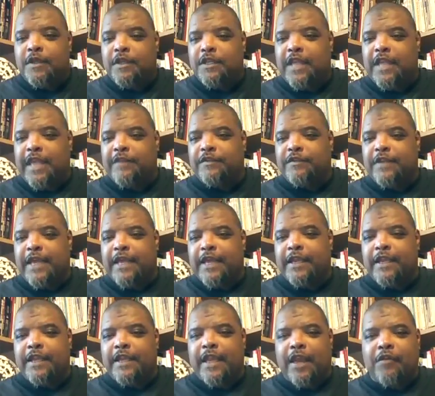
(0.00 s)
Dave's out
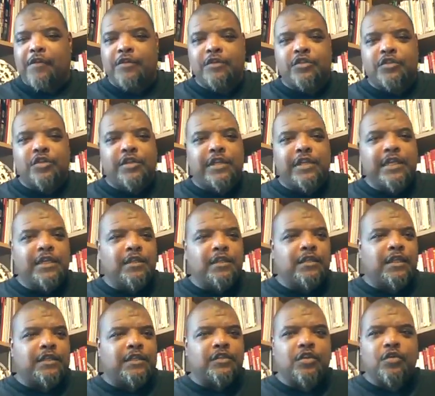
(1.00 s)
there. Aaron, Julie,
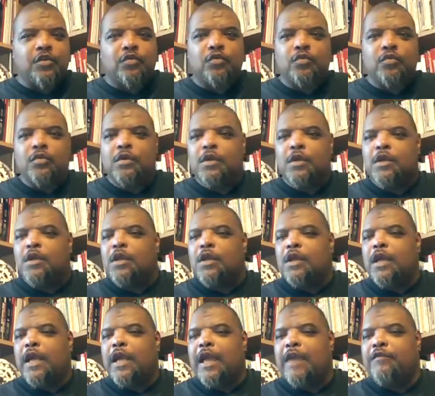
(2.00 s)
that's cool.
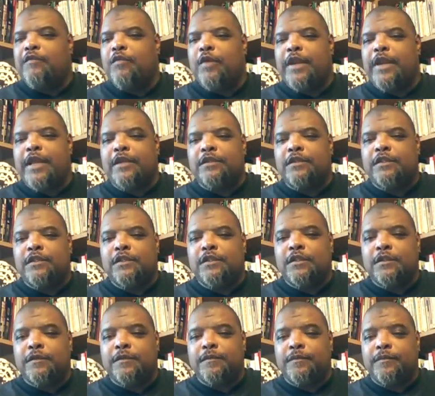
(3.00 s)
Everyone else?
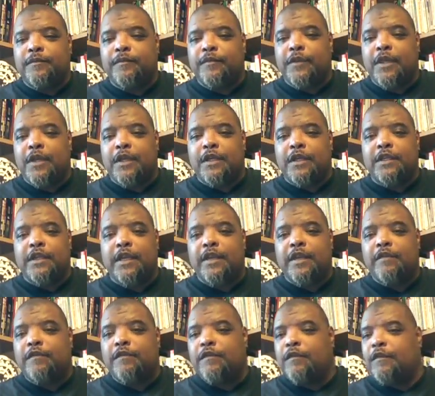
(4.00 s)
All right,
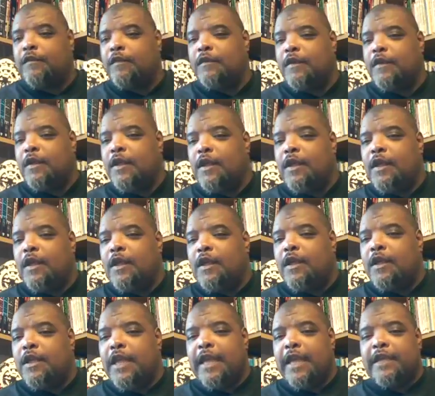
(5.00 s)
Dave.
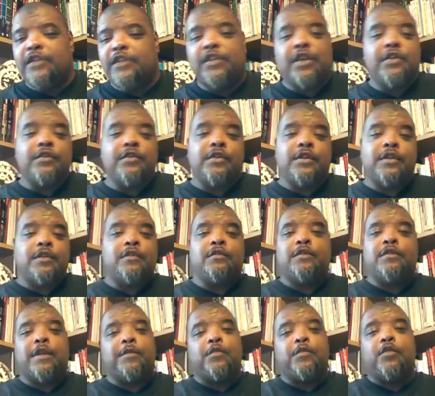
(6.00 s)
Yeah. So
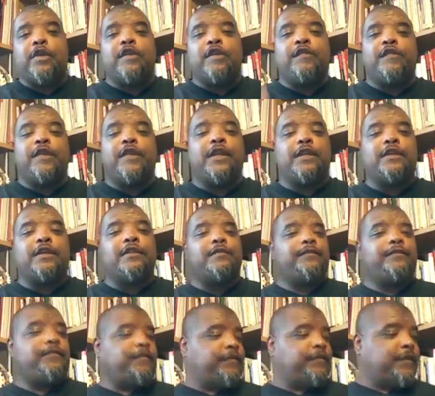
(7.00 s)
tell me what you think.
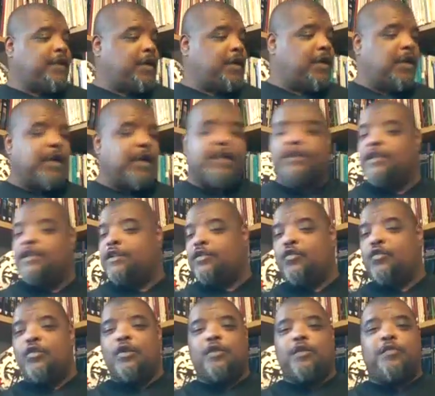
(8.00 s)
I like to
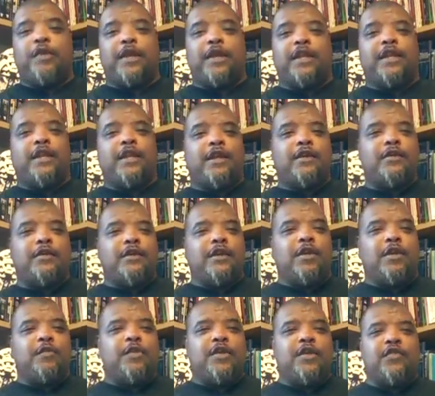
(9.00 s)
talk, but
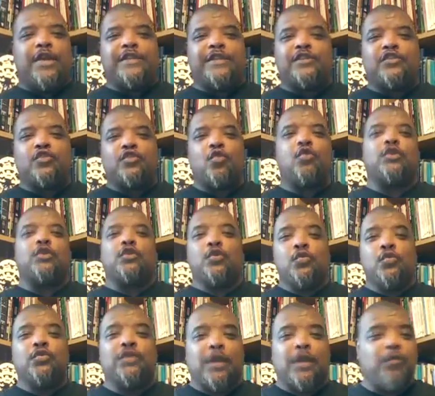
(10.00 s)
it'd be great to talk
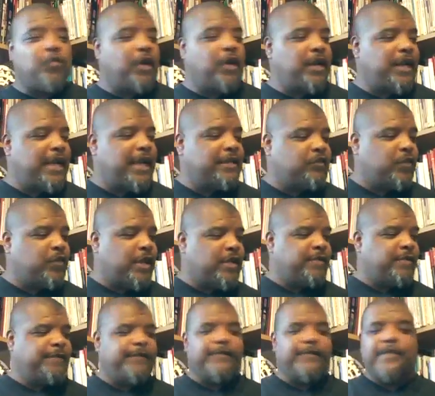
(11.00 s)
to someone as well.